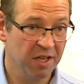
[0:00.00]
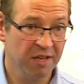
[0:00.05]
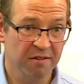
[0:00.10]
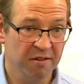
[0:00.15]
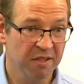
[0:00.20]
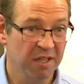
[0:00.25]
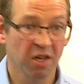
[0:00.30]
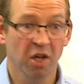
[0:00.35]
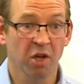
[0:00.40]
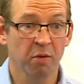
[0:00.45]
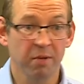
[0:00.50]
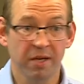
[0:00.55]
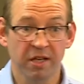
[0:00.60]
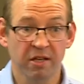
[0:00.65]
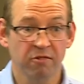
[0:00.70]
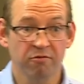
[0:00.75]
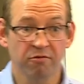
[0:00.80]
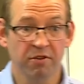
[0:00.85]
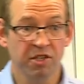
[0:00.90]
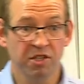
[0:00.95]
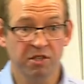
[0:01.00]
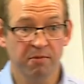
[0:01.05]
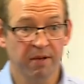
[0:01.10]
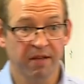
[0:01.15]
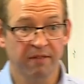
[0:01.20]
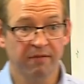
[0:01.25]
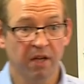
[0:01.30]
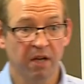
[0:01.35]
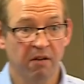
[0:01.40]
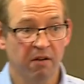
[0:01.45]
in it that nobody could reasonably
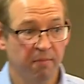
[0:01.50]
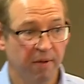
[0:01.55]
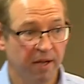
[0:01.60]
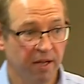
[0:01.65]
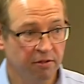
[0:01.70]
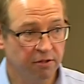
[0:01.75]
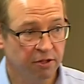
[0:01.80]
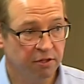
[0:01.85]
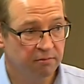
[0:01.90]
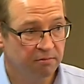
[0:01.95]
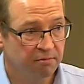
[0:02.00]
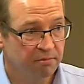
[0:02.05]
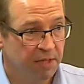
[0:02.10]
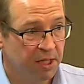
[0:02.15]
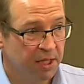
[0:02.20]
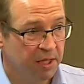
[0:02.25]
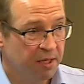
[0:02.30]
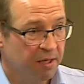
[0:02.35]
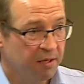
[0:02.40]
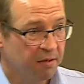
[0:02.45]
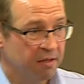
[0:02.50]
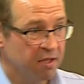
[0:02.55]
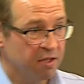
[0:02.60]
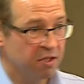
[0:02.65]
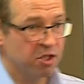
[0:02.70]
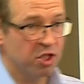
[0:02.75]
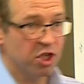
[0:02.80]
have known about. There's a